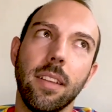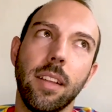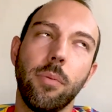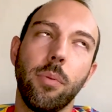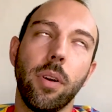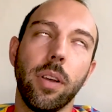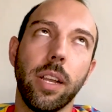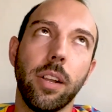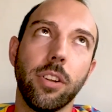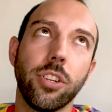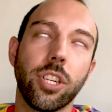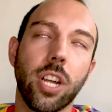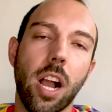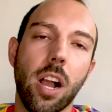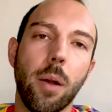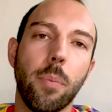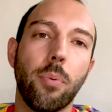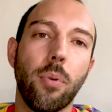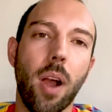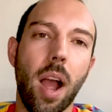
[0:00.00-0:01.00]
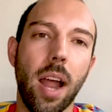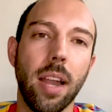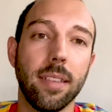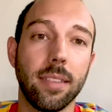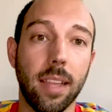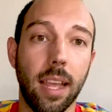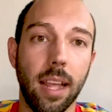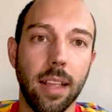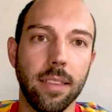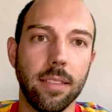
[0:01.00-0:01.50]
well, here in Chicago, Pride is
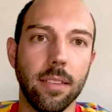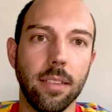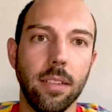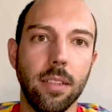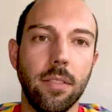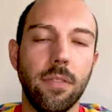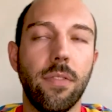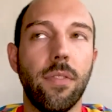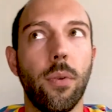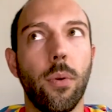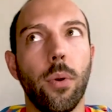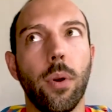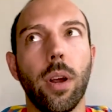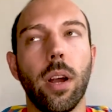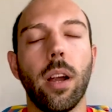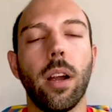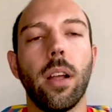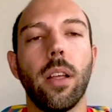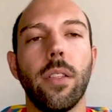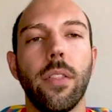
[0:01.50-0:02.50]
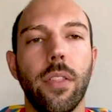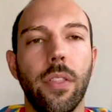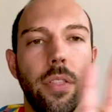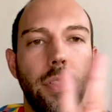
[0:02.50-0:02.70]
canceled for